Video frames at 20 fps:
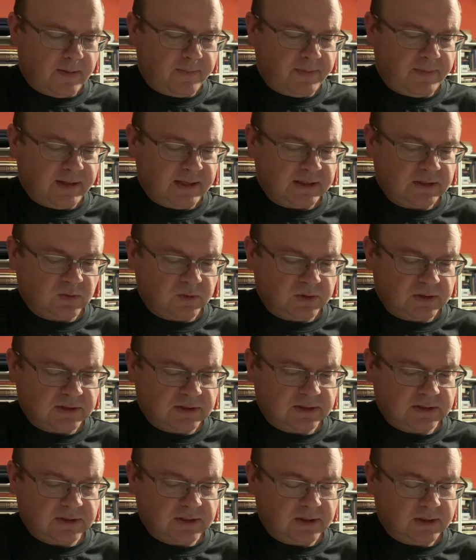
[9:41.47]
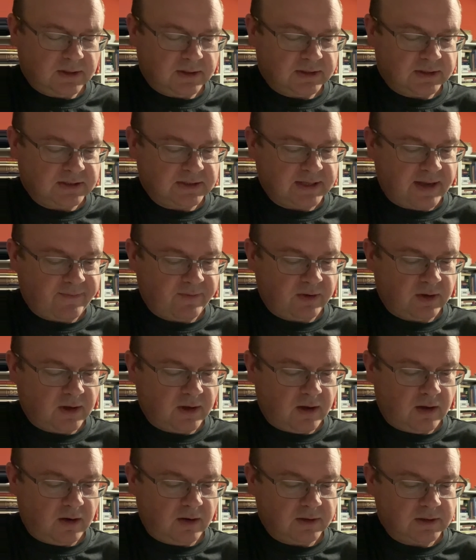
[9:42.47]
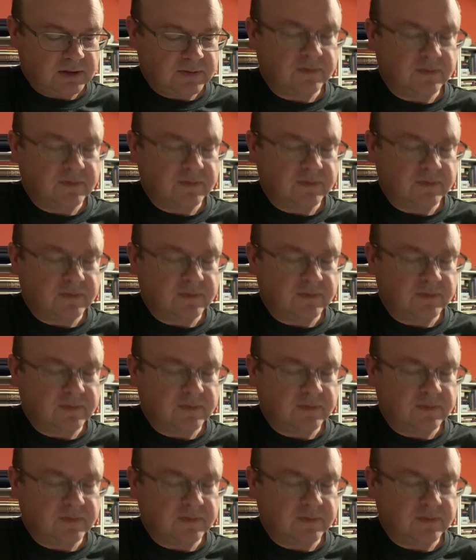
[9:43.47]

This was $7 for